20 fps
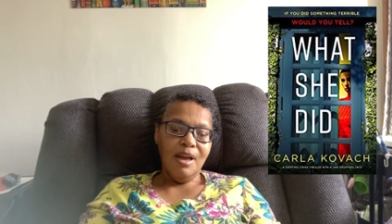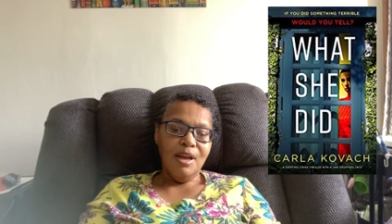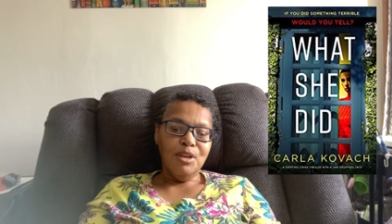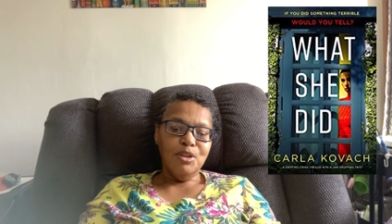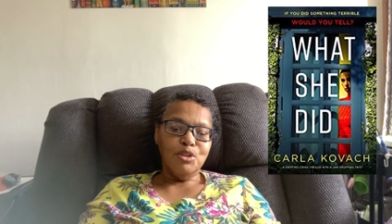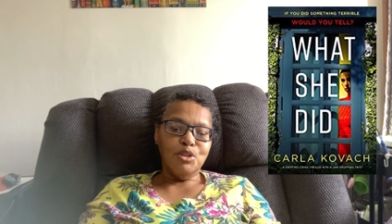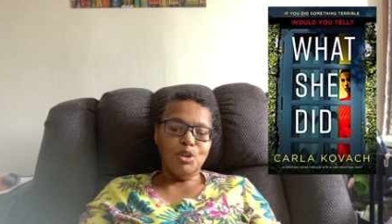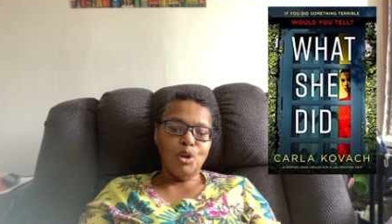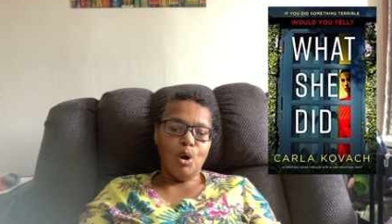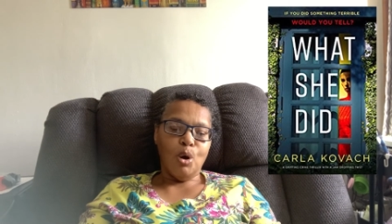
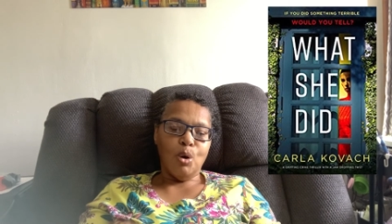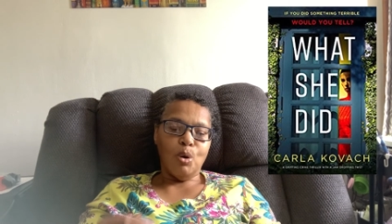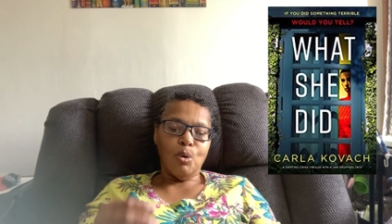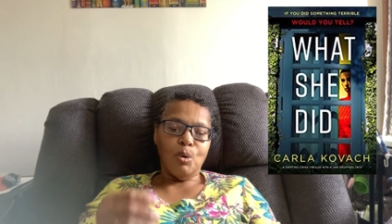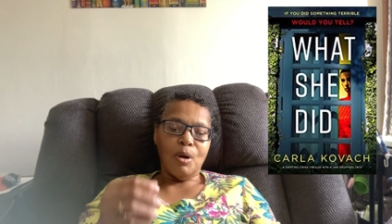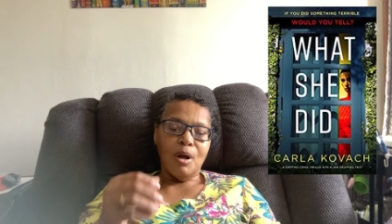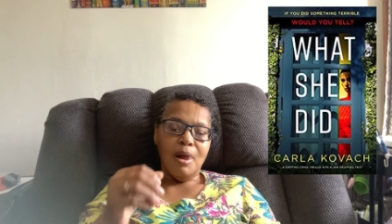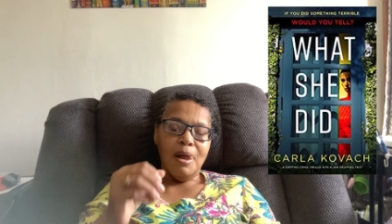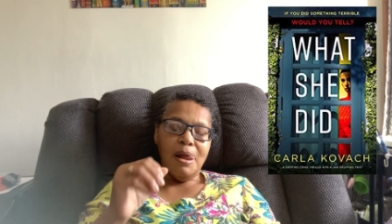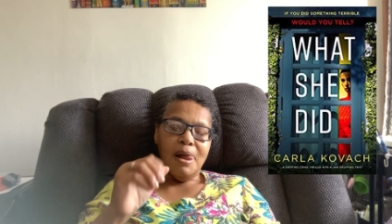
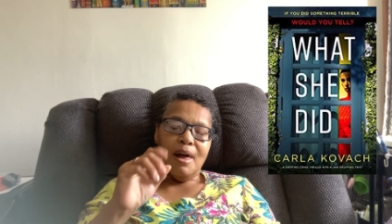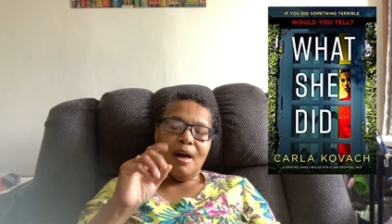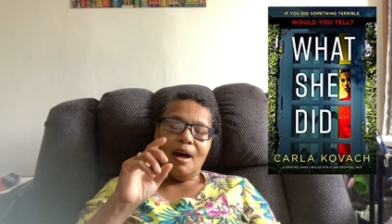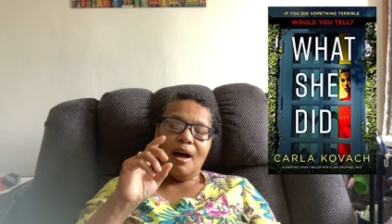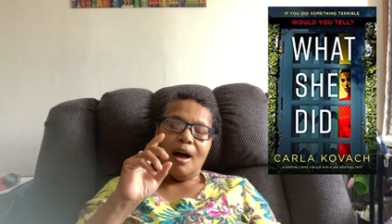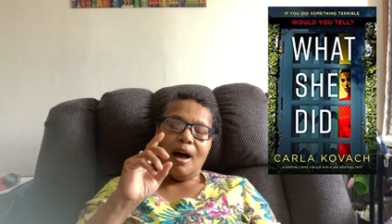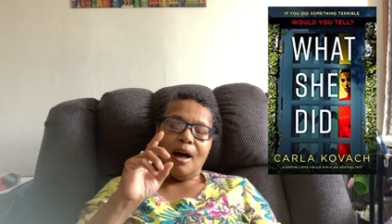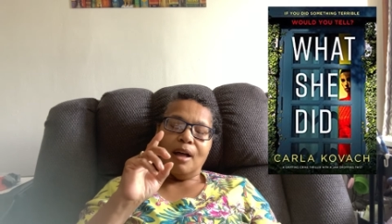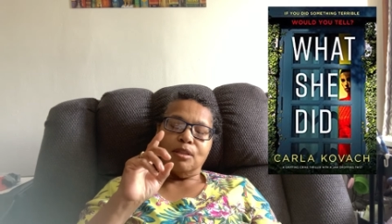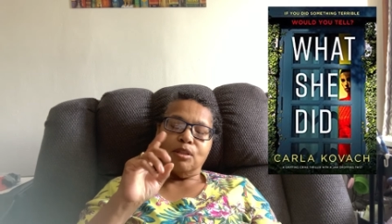So
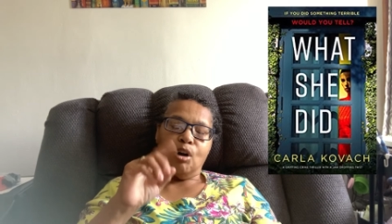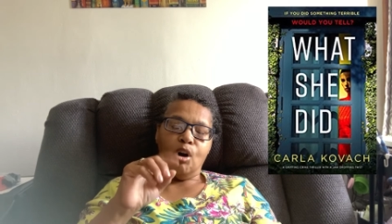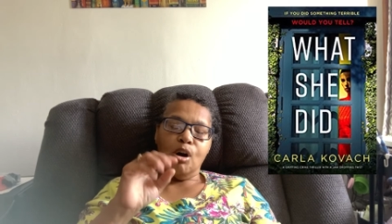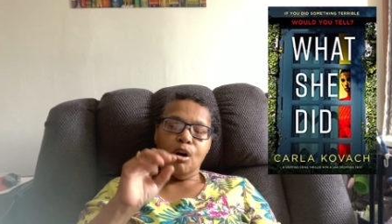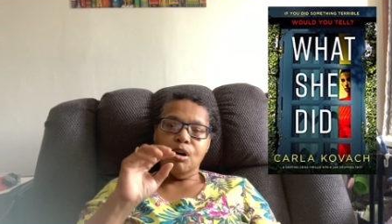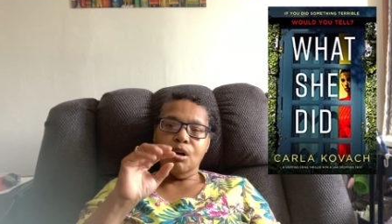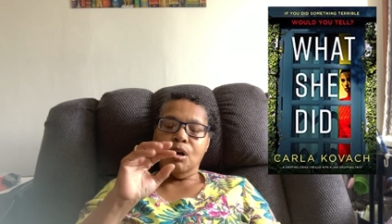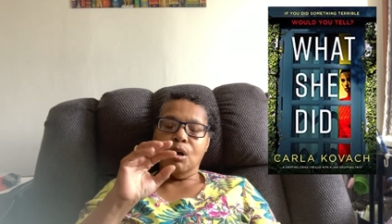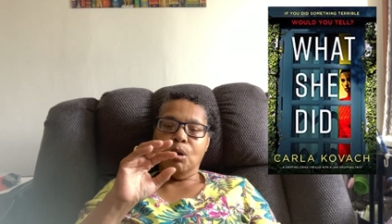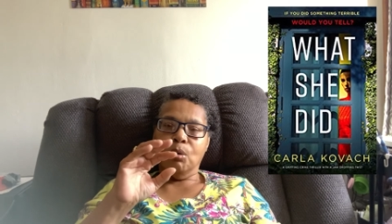
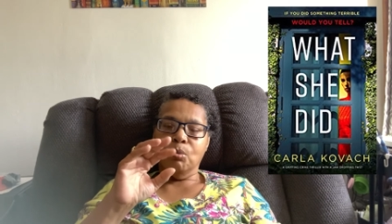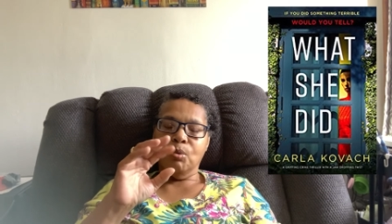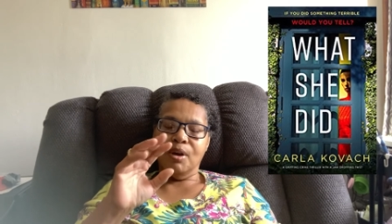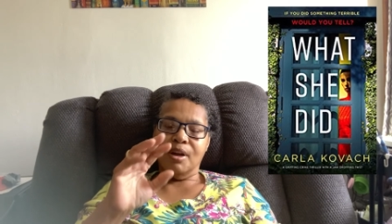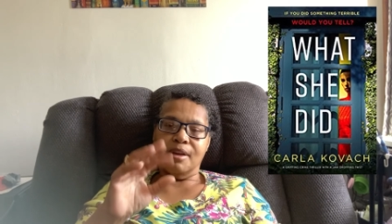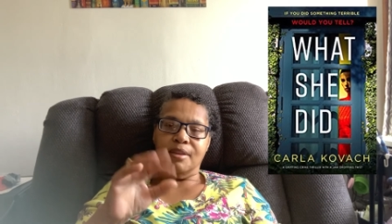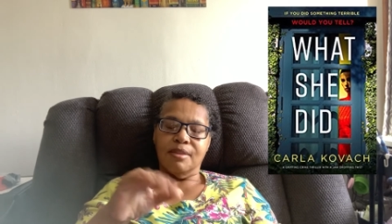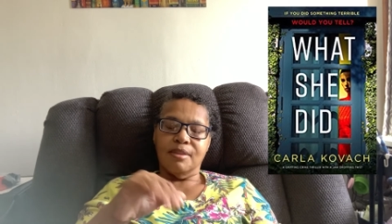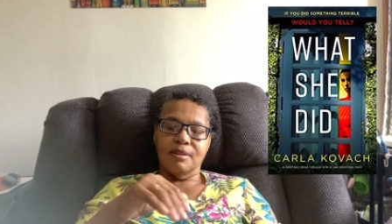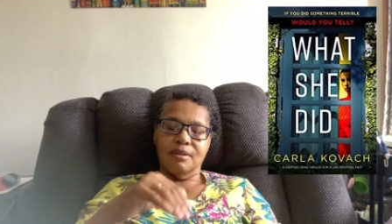along
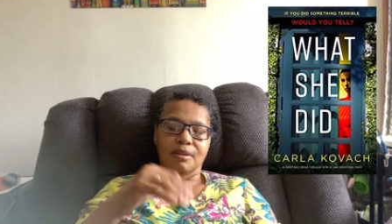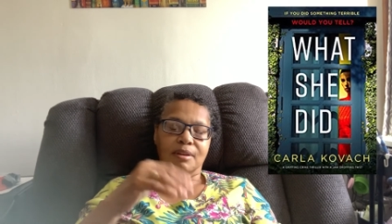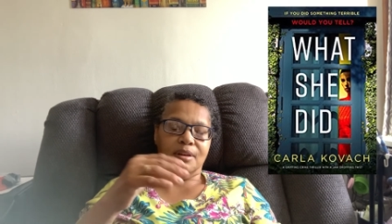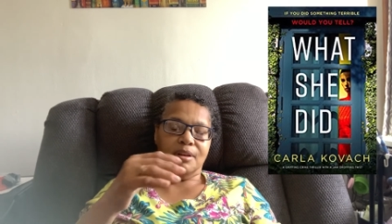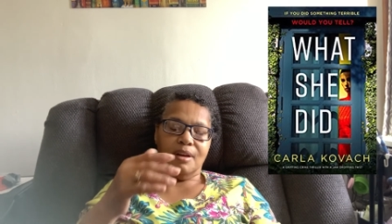with